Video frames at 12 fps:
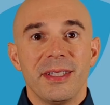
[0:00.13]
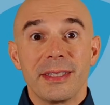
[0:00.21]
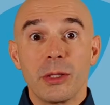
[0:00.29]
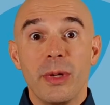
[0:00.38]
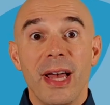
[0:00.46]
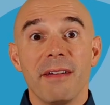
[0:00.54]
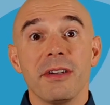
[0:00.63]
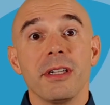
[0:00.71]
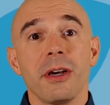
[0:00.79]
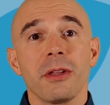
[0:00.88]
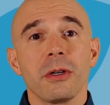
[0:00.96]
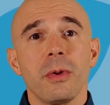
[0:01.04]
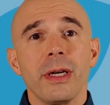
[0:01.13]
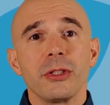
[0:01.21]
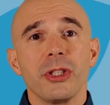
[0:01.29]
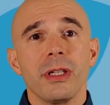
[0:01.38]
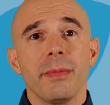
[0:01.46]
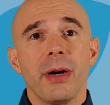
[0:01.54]
So we have another
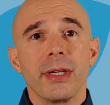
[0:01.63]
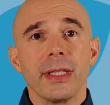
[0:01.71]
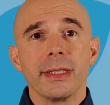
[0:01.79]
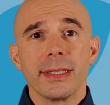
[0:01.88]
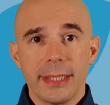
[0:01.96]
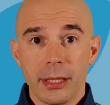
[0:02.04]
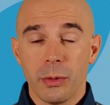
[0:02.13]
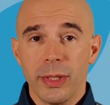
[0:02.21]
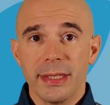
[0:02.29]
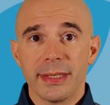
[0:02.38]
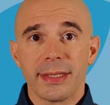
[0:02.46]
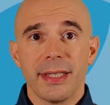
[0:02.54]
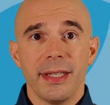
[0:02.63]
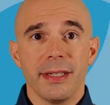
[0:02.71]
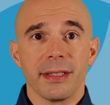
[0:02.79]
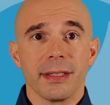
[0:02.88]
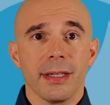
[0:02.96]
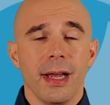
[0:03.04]
question about a sequence
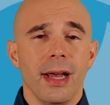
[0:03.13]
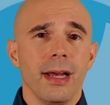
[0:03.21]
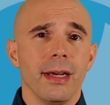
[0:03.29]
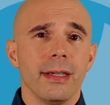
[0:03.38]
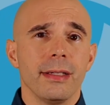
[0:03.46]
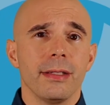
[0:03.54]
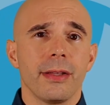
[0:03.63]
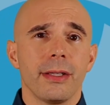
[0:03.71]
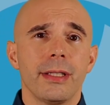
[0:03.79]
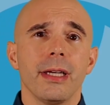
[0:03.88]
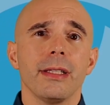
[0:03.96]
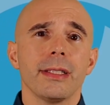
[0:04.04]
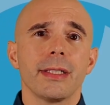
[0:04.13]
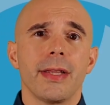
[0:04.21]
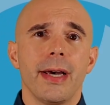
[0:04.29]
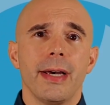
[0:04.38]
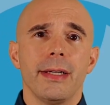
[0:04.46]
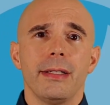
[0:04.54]
here, and they tell us
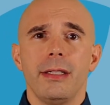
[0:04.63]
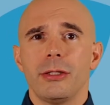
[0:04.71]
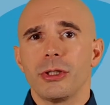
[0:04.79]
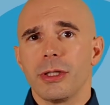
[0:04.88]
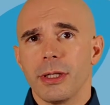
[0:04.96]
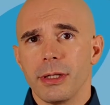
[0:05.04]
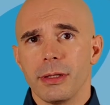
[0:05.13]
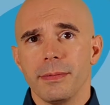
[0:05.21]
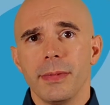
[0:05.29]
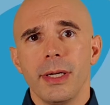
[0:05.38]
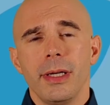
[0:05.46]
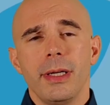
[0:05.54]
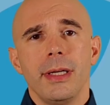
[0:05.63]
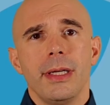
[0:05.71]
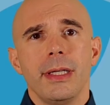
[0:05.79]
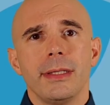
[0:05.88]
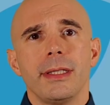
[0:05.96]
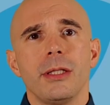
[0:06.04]
that each term
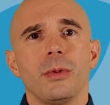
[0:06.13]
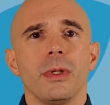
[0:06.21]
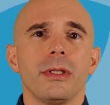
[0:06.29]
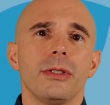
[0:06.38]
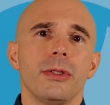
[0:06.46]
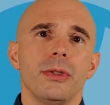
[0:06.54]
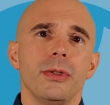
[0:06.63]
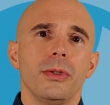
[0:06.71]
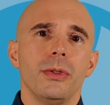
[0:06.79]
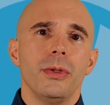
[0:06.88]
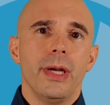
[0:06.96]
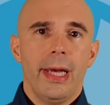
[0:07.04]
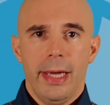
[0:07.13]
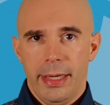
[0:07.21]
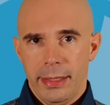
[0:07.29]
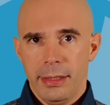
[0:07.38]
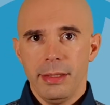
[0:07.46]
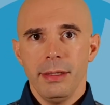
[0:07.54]
is equal to
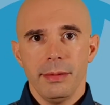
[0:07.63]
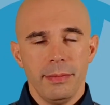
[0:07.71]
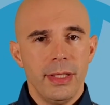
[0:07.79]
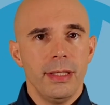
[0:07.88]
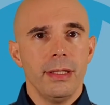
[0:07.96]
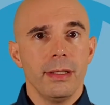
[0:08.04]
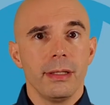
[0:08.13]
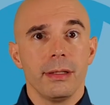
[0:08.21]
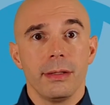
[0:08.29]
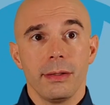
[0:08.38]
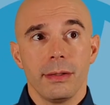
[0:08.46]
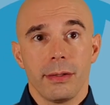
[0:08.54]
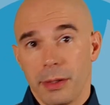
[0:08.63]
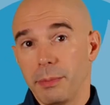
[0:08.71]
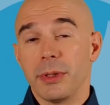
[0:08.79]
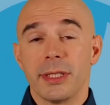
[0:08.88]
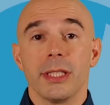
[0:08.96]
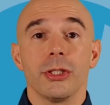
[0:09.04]
n, meaning the
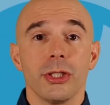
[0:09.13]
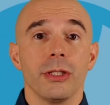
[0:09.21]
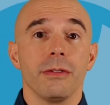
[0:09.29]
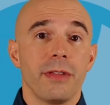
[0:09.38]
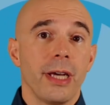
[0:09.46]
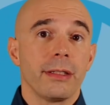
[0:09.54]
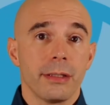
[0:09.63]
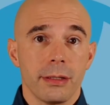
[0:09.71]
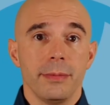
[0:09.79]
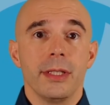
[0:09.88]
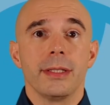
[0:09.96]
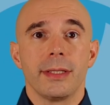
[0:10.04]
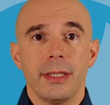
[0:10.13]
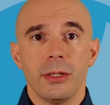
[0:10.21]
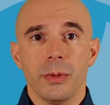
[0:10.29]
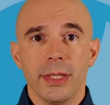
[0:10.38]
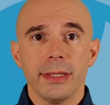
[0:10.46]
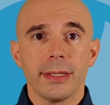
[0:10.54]
position of that term in the
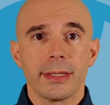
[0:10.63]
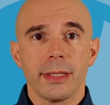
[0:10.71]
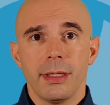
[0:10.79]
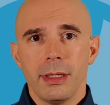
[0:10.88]
sequence,